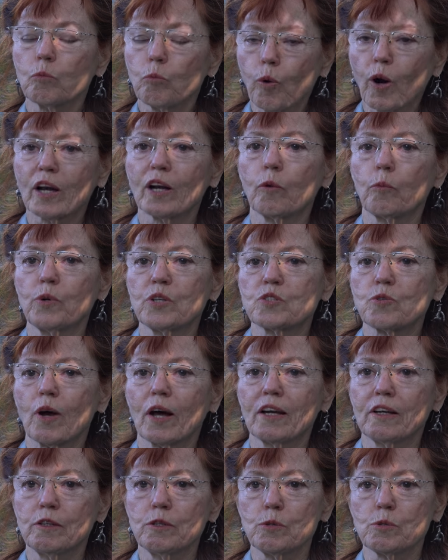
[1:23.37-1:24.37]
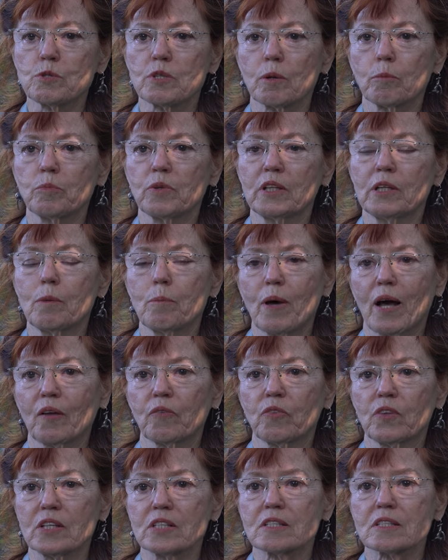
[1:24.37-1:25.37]
Why don't we try to do something
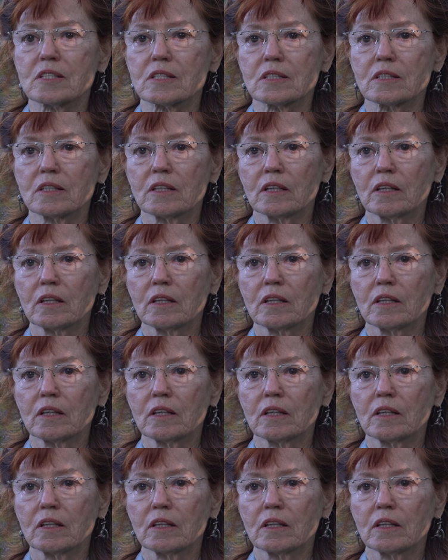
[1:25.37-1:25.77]
about this?